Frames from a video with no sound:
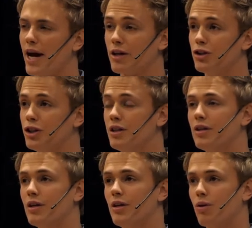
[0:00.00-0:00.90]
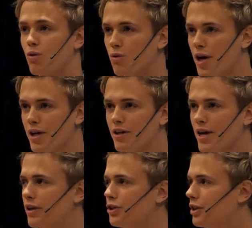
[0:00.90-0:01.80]
energy, or radiant
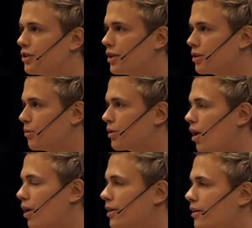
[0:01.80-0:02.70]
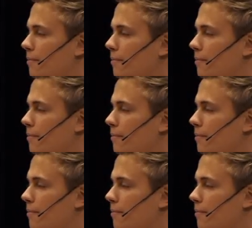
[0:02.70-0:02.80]
energy as Tesla would call it,